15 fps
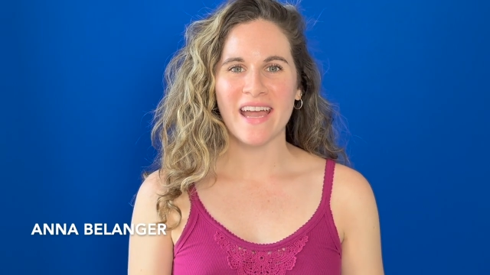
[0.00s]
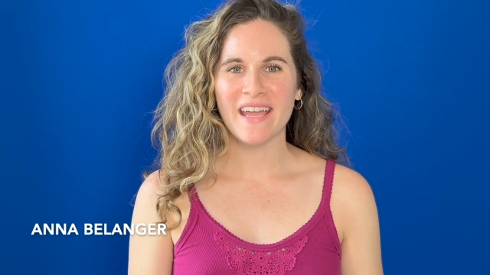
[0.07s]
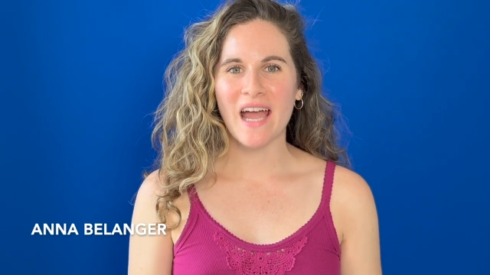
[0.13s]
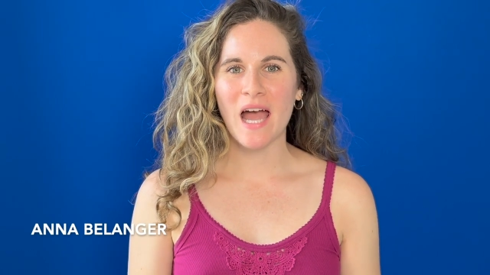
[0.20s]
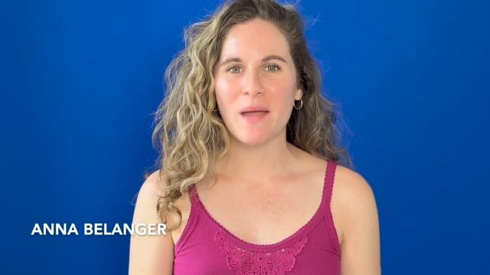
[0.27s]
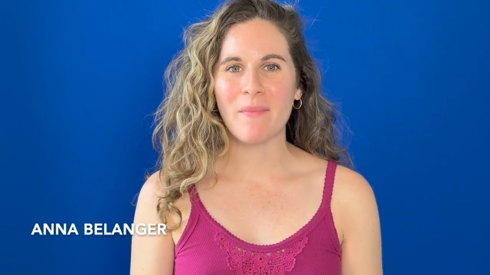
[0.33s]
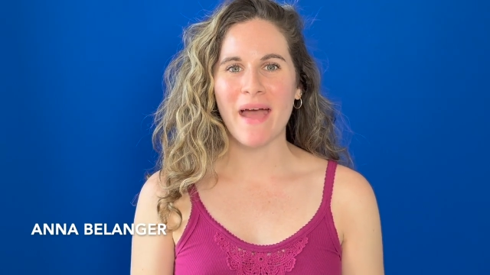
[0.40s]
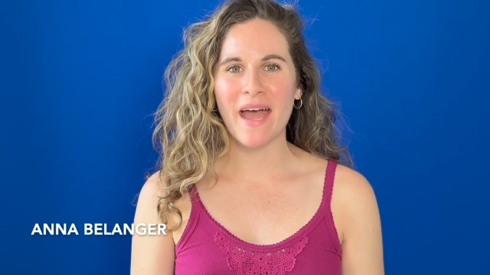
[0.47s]

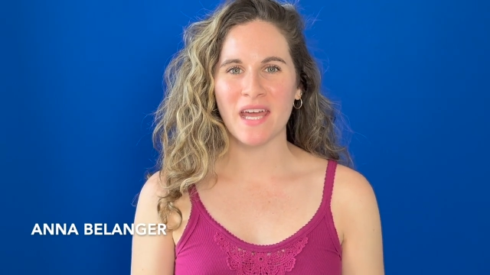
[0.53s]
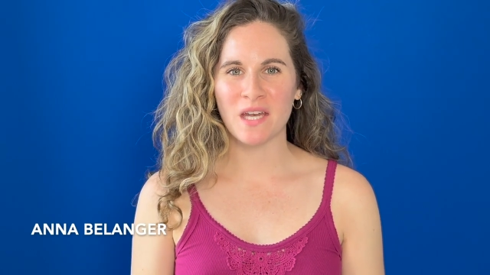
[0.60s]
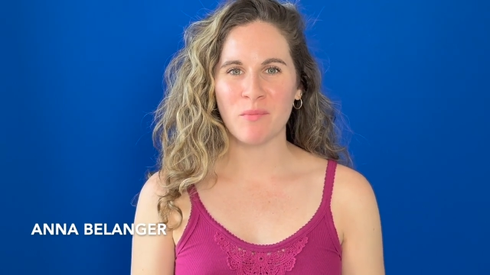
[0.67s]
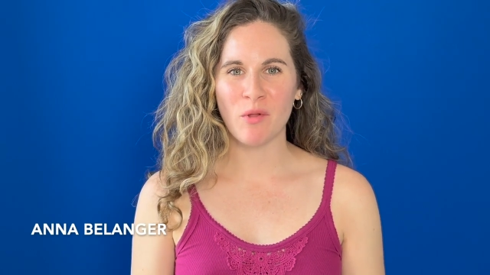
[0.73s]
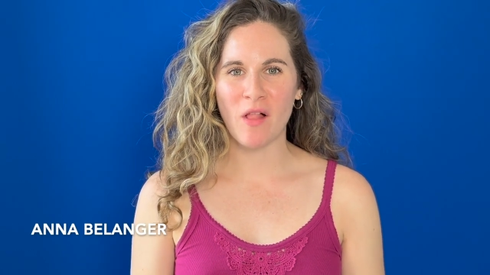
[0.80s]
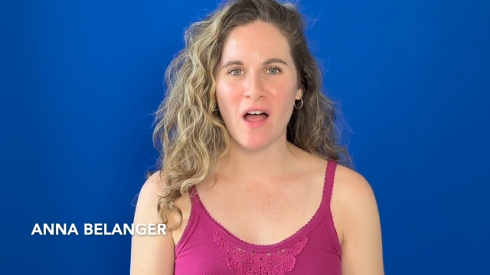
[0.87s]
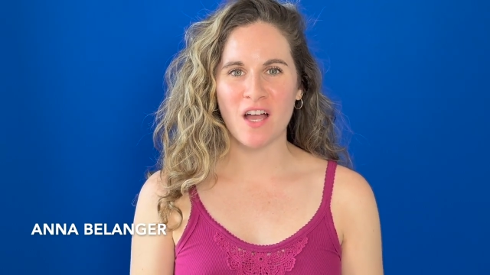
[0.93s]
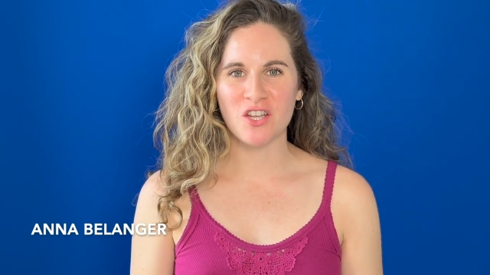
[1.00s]
I'm Anna
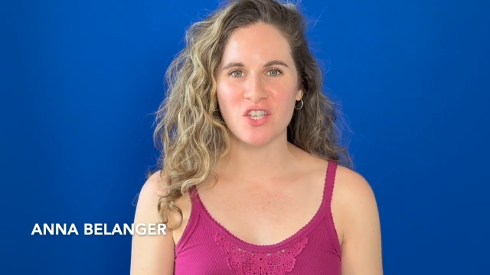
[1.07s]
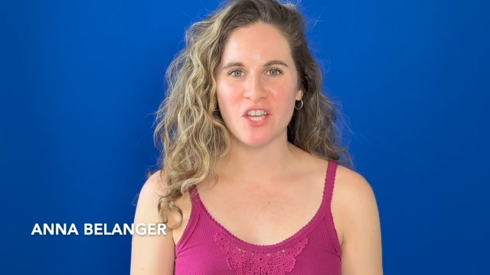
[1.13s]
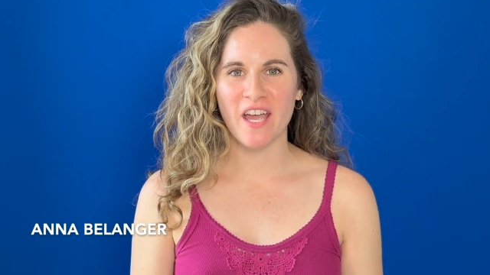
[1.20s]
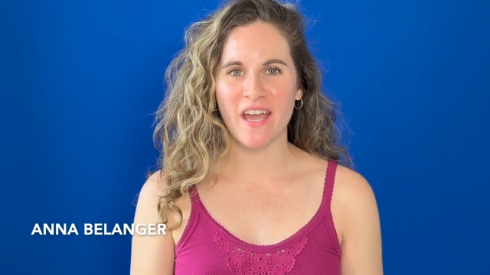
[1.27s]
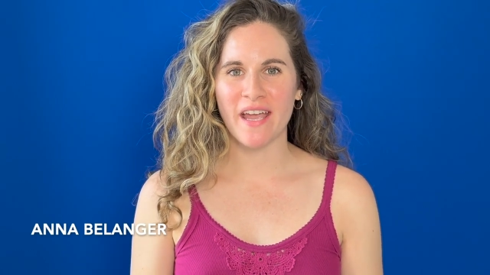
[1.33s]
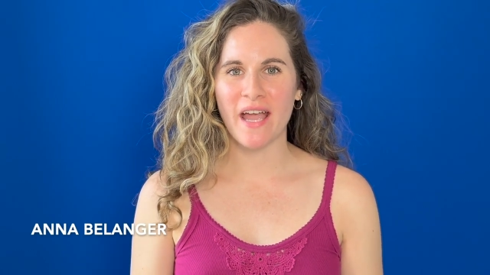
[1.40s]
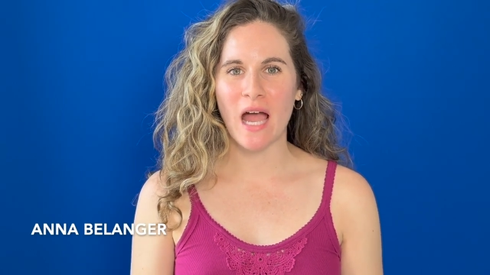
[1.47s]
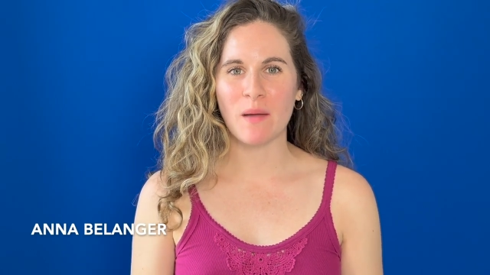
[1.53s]
Belanger.
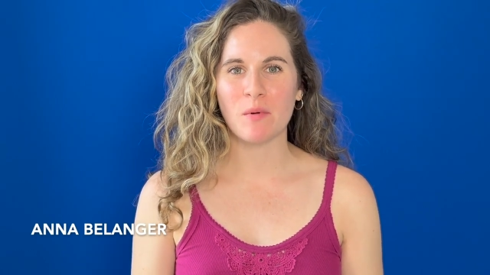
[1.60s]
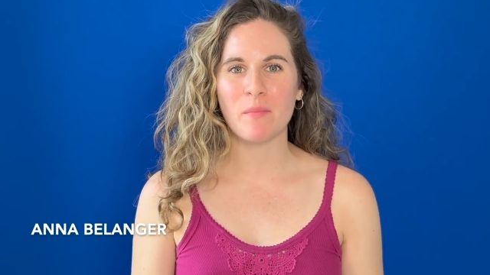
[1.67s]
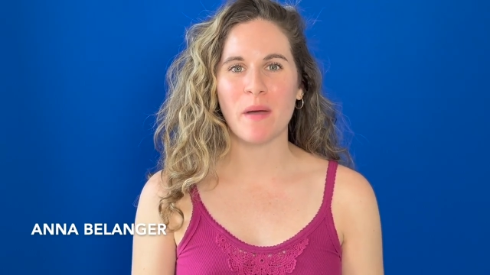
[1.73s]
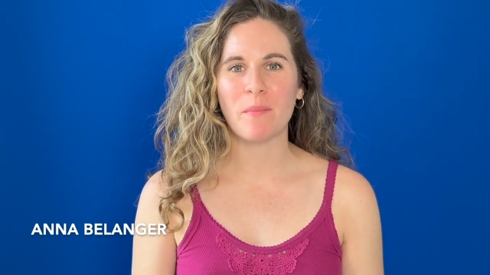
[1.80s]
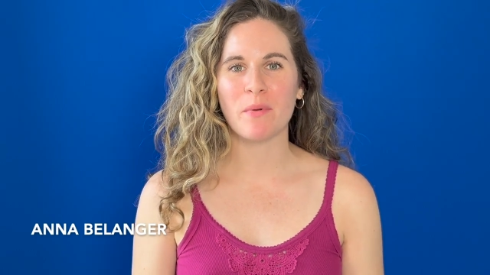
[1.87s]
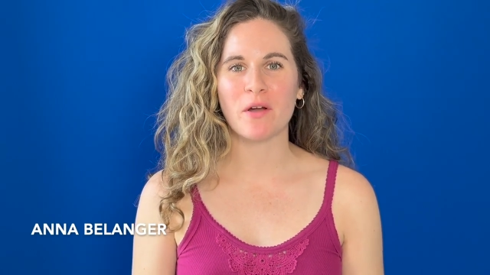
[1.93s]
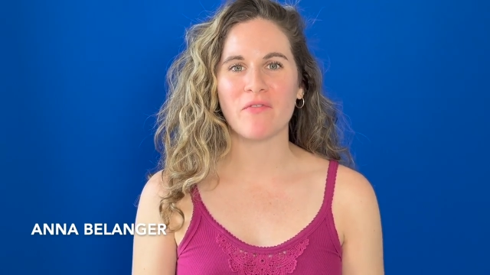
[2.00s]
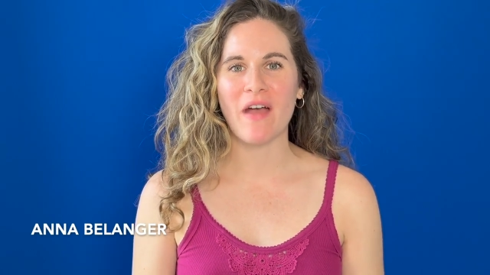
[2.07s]
I'm a
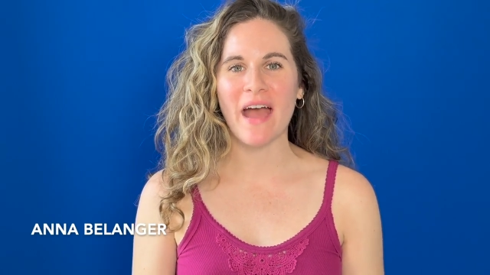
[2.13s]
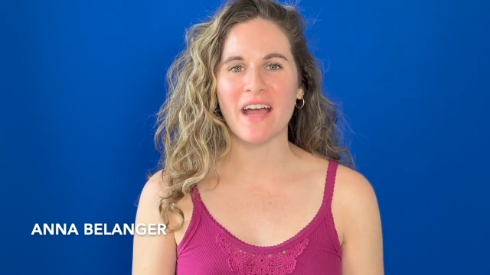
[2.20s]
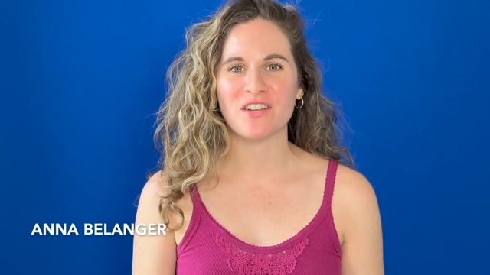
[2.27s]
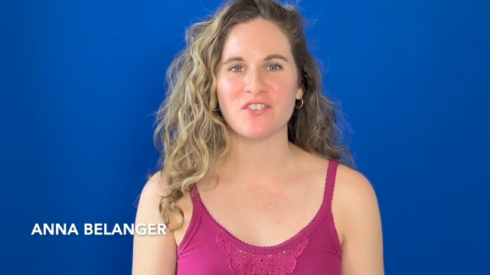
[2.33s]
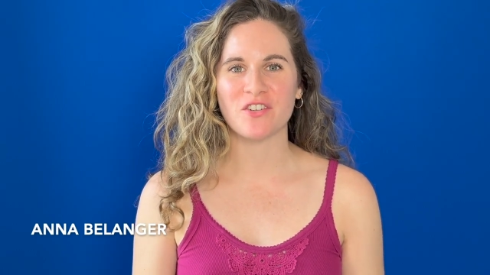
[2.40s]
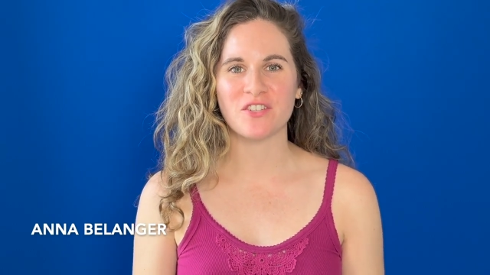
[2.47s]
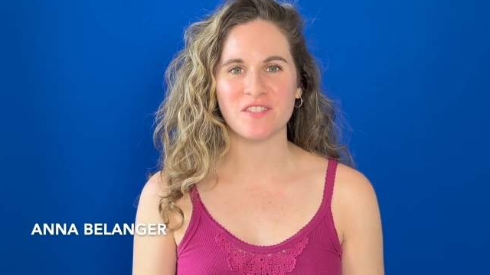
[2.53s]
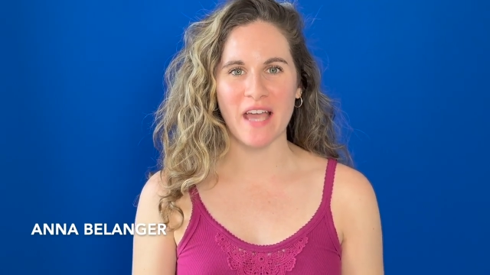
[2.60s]
member of
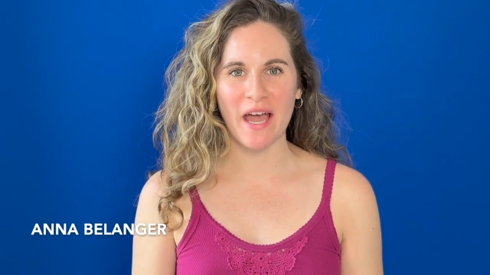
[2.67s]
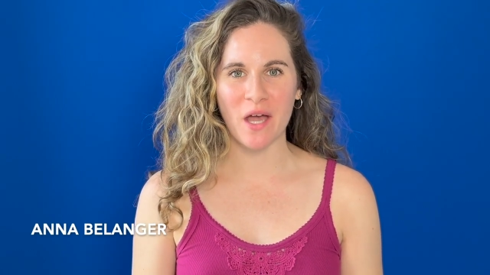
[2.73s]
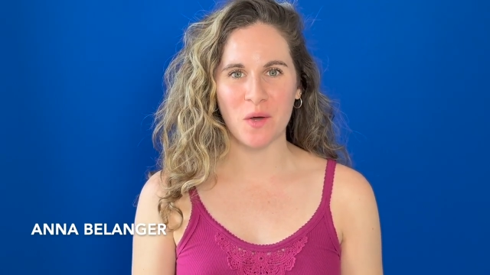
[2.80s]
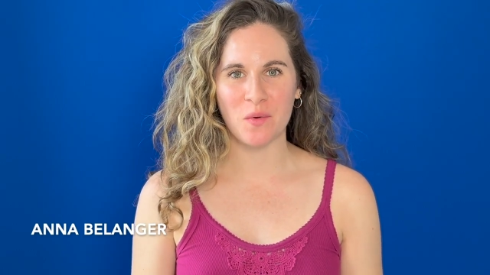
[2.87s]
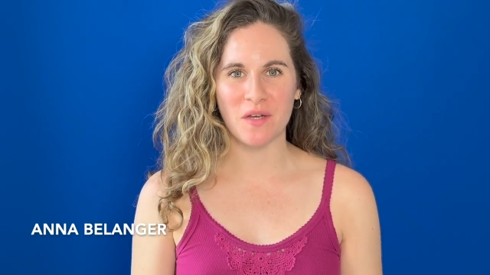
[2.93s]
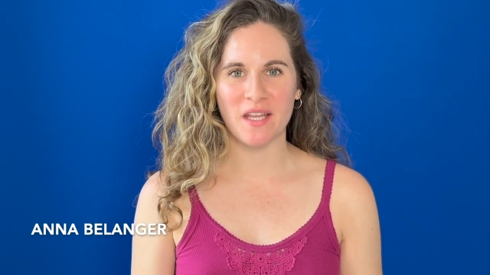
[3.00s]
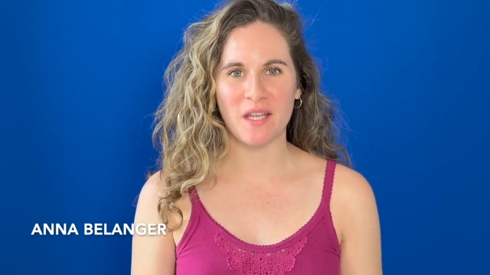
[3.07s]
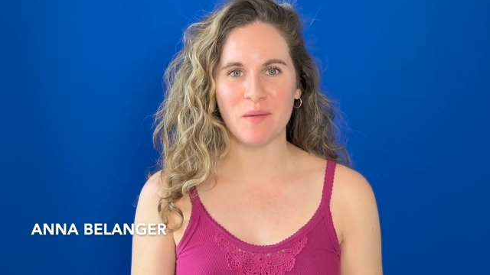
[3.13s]
Actors
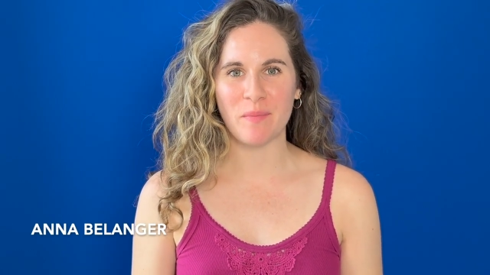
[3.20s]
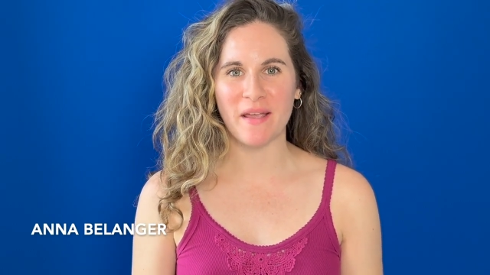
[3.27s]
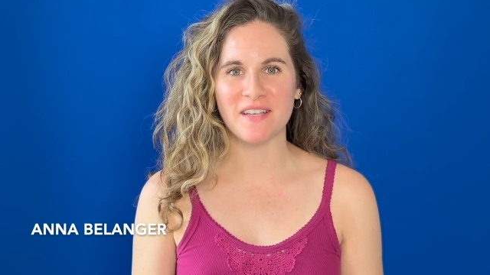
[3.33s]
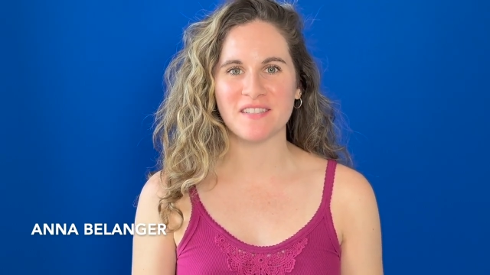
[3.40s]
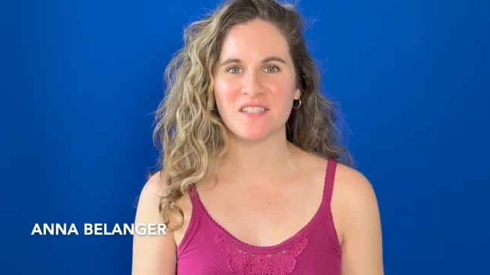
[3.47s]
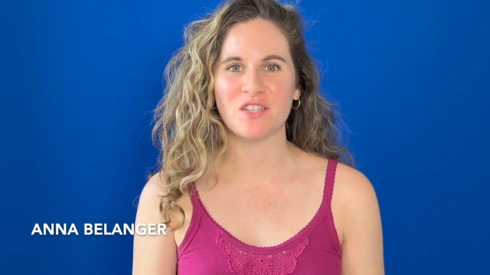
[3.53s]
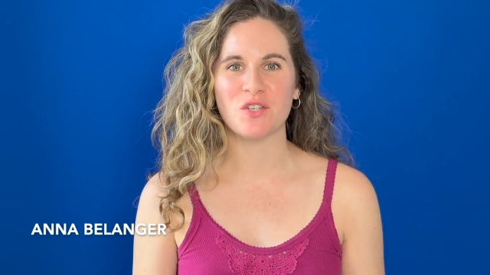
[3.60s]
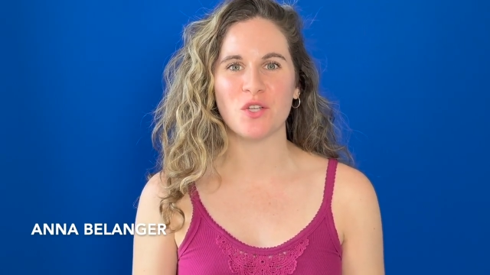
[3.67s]
Equity
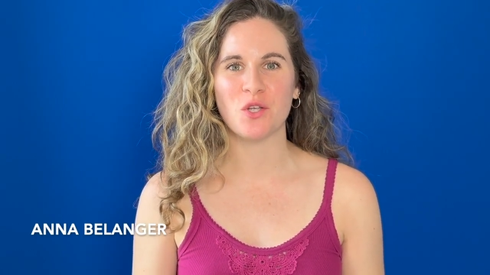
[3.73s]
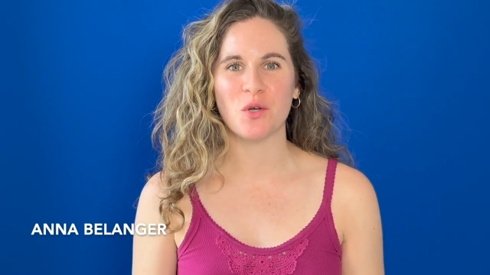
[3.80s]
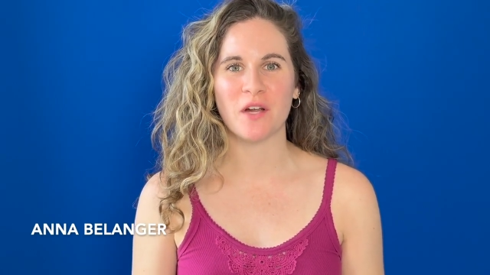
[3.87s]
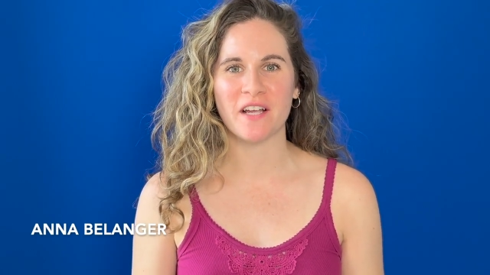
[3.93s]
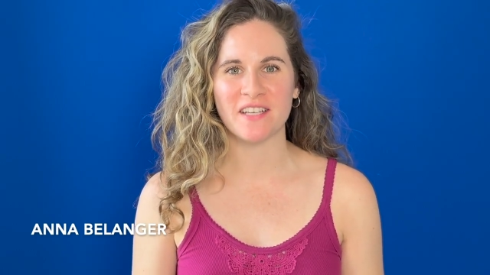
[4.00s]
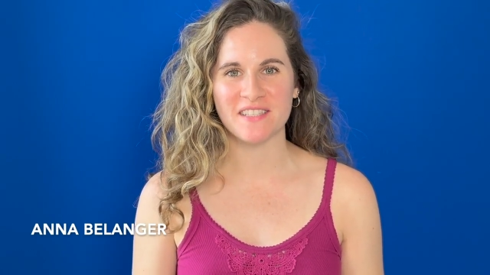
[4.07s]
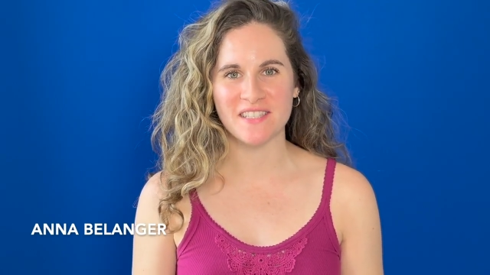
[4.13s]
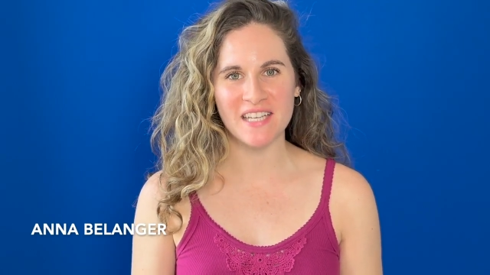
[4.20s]
based in New
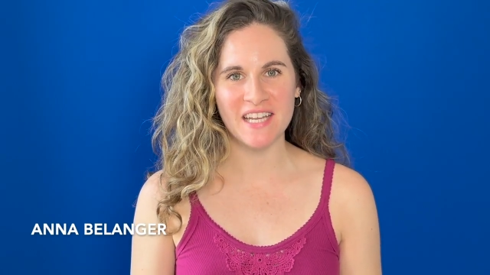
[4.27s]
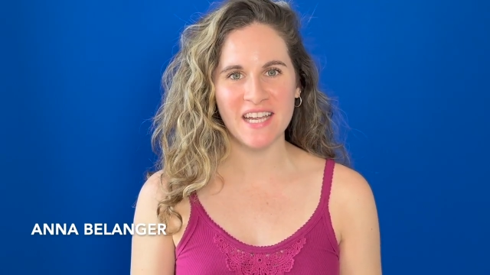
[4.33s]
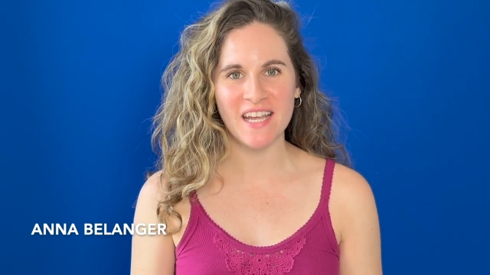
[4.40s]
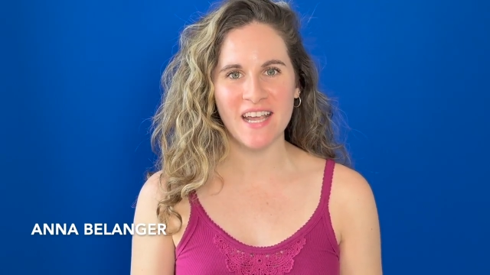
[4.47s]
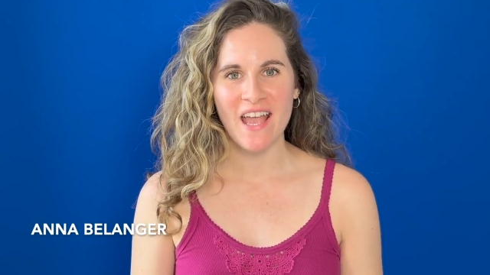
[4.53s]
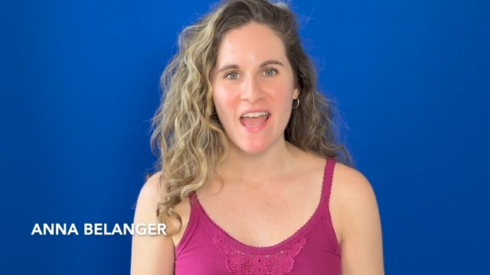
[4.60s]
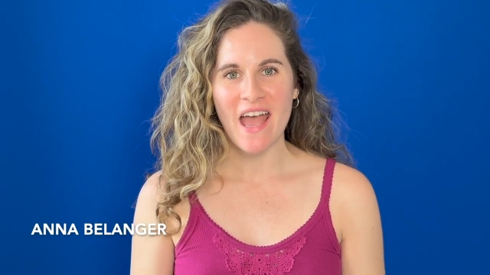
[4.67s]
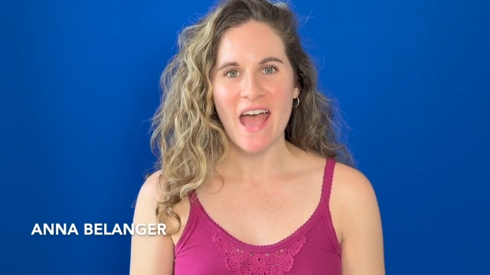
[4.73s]
York
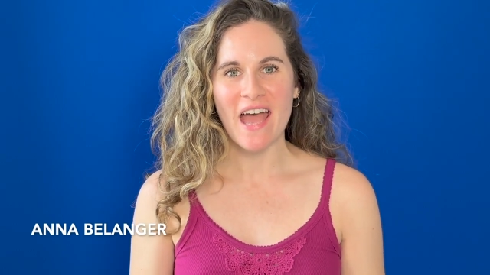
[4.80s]
City,